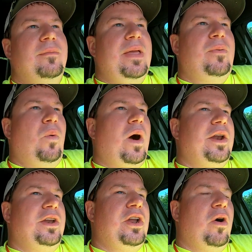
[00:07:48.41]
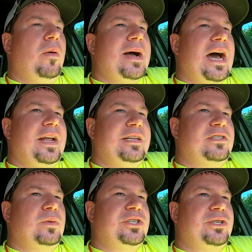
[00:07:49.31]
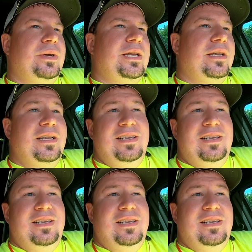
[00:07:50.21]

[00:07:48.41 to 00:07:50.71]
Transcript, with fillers: people wanting to know about it and switch to it.